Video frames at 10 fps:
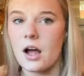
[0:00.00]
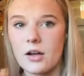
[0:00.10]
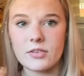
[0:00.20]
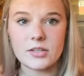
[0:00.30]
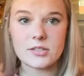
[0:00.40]

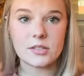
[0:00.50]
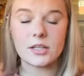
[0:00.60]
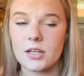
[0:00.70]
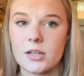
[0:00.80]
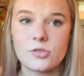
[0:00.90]

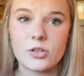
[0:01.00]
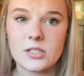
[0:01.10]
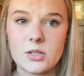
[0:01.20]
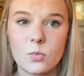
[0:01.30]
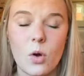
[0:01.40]
obviously gonna
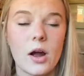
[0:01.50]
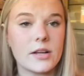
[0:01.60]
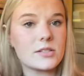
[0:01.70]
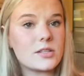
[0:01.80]
drink some wine.